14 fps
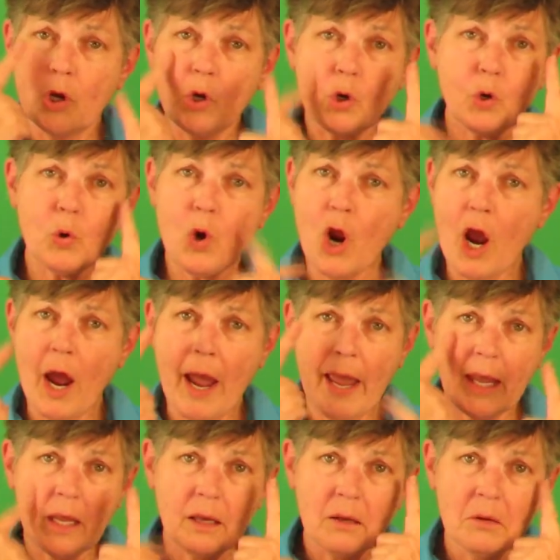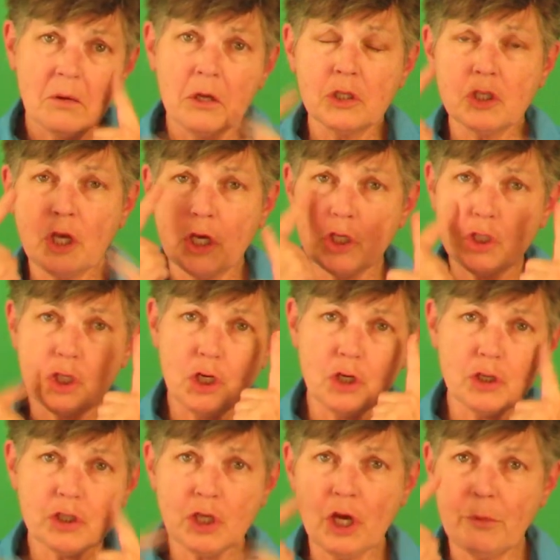Cry. It's like
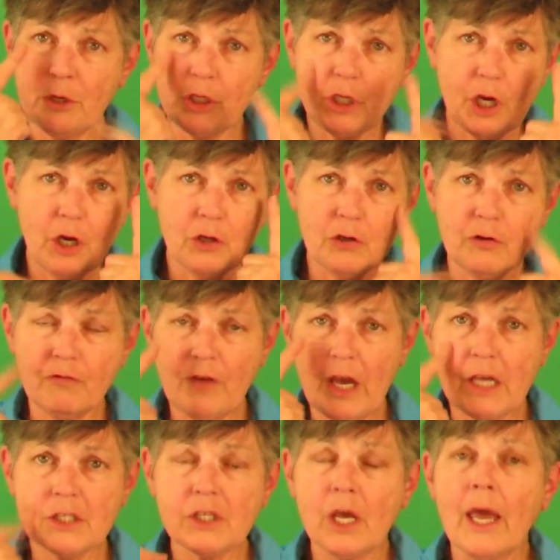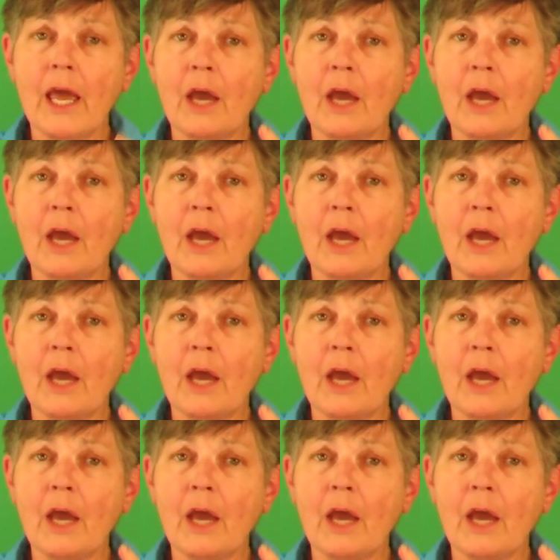tears coming down your face.